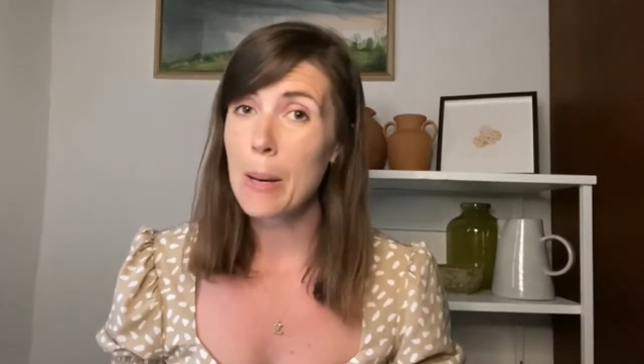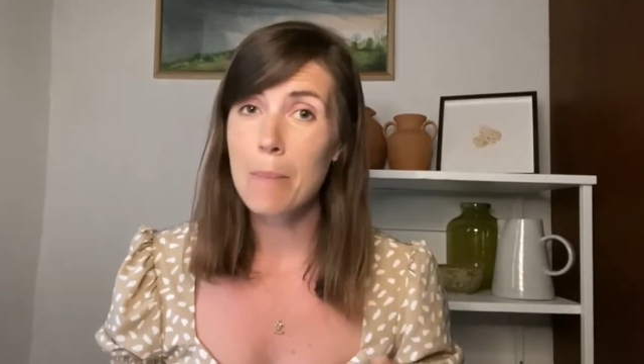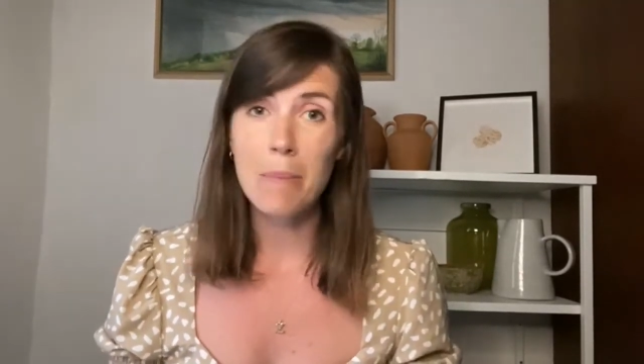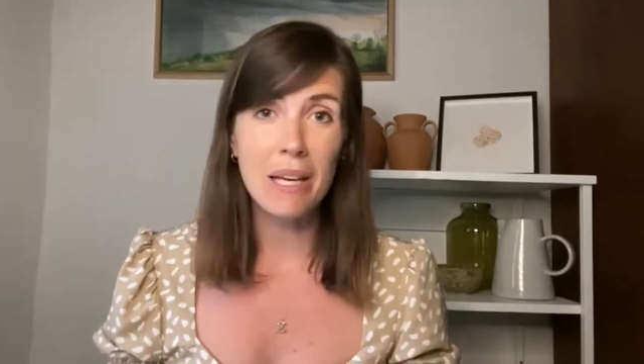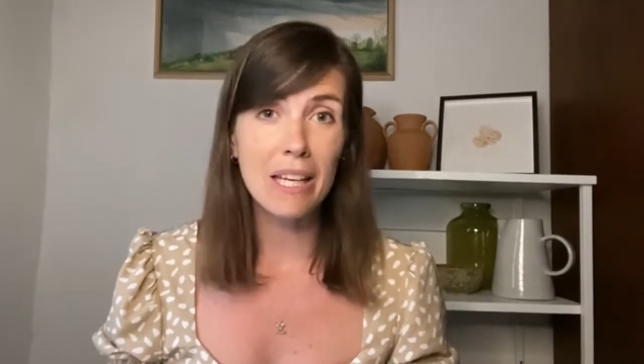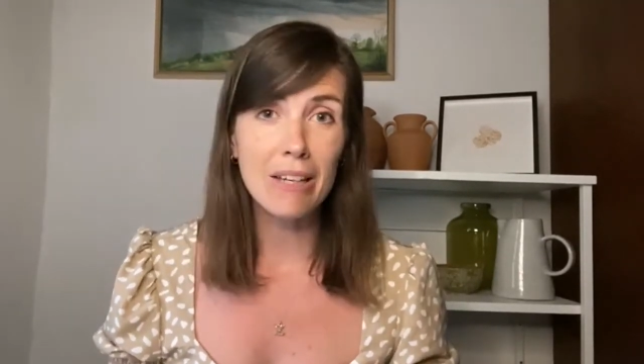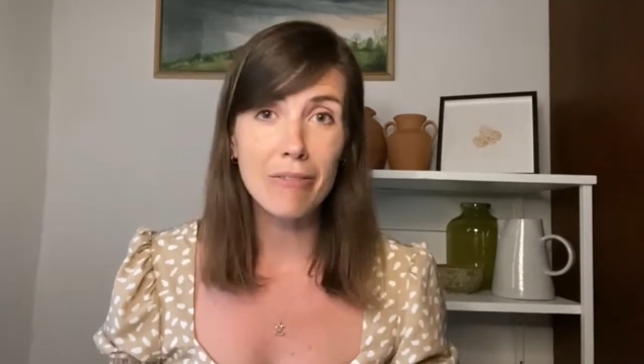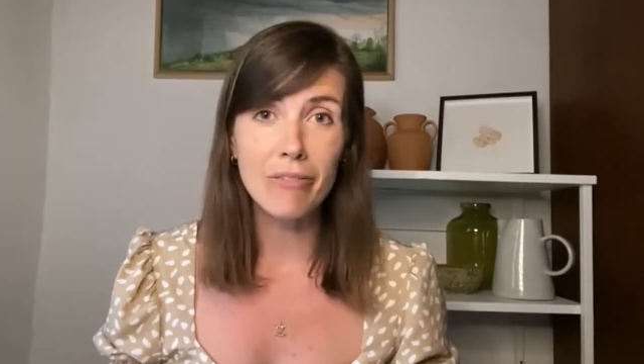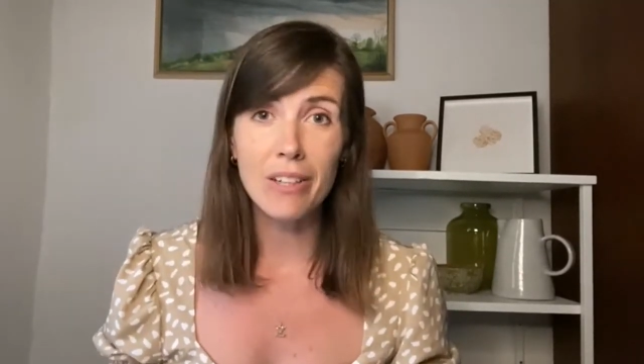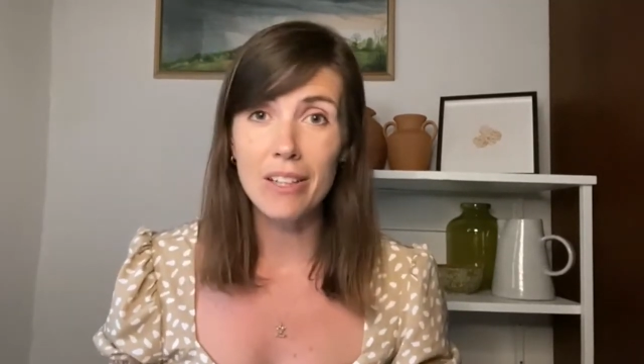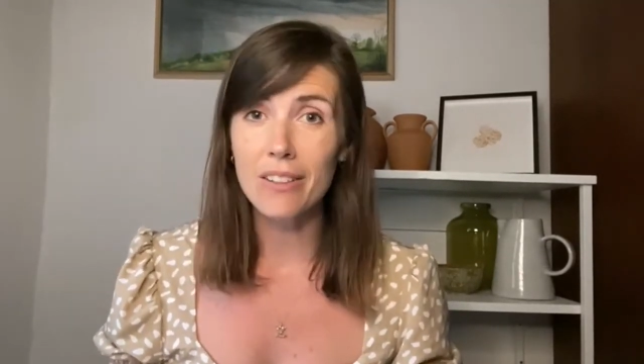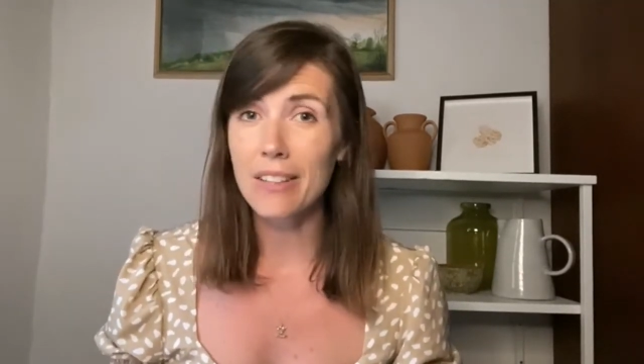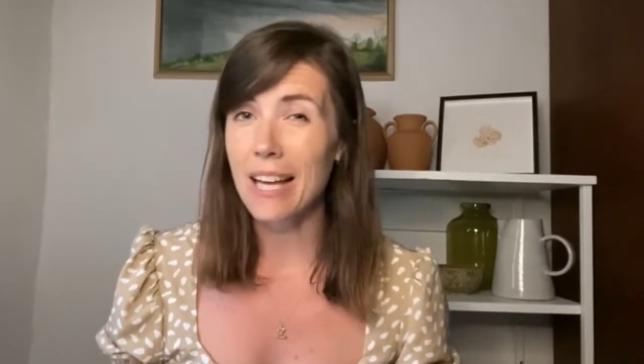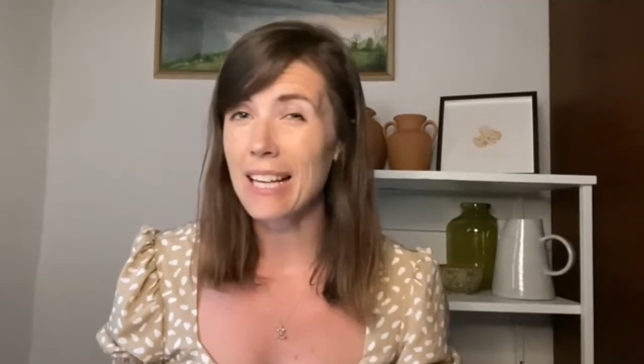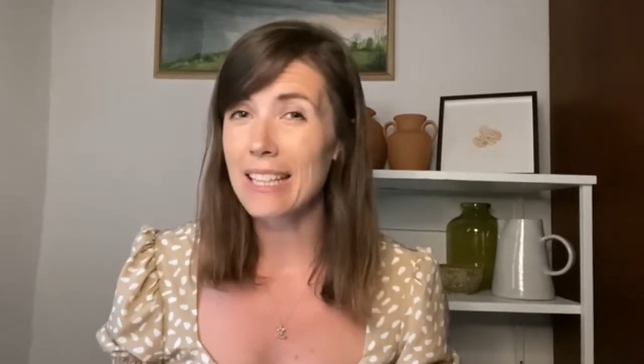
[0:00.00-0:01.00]
make it feel
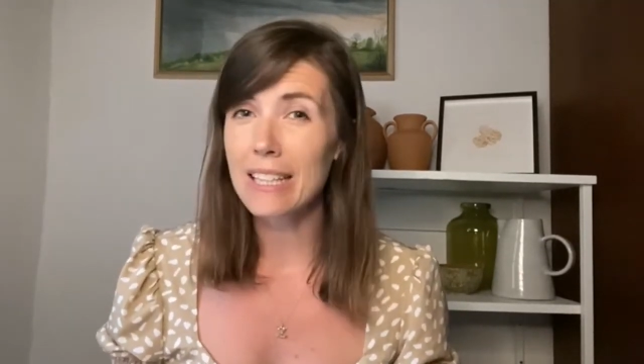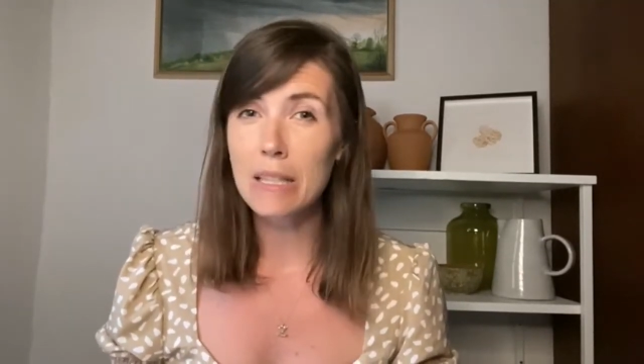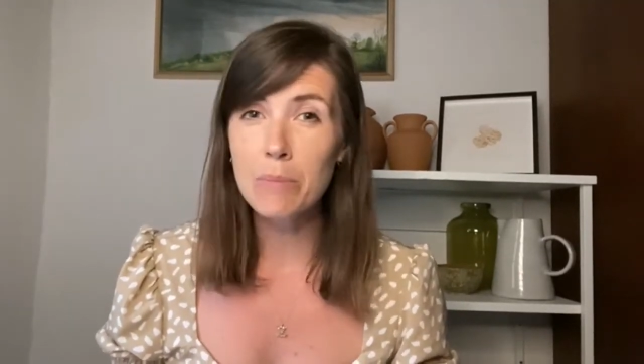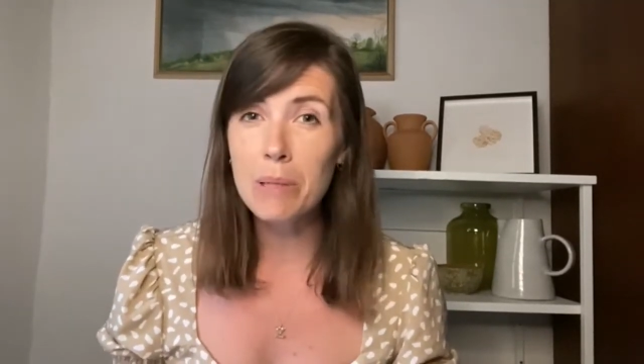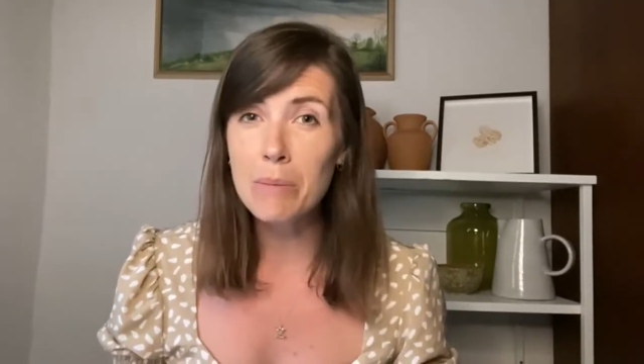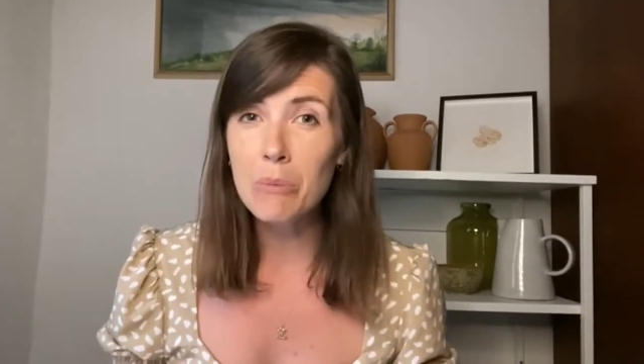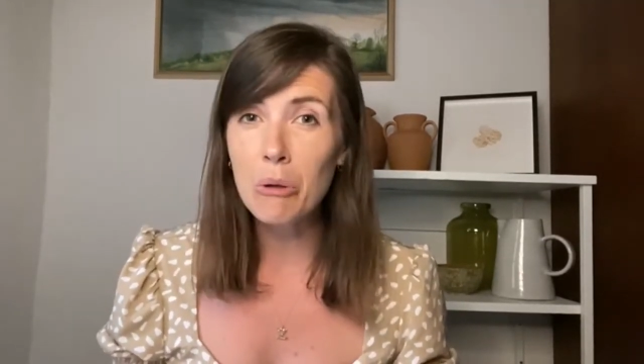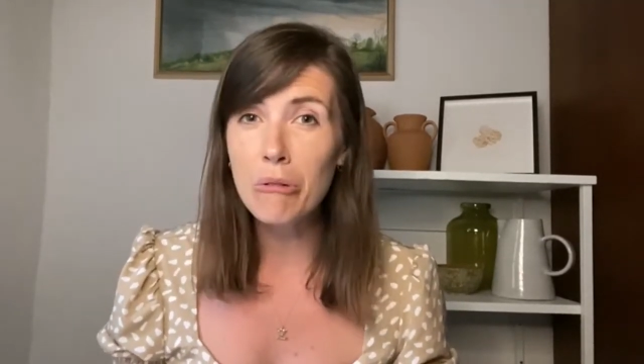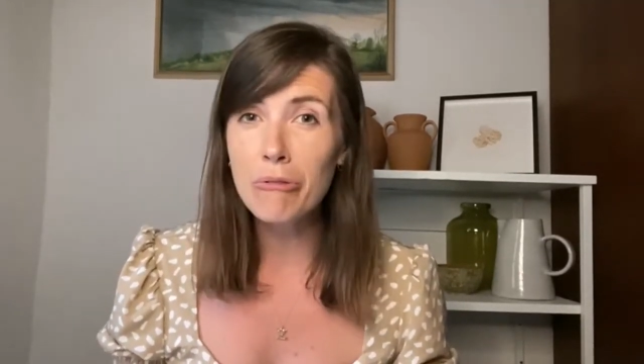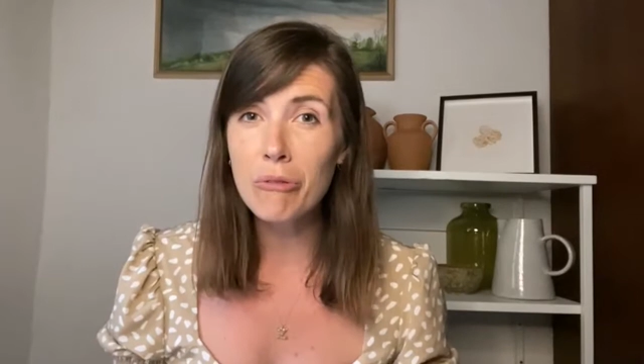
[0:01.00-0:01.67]
that little bit more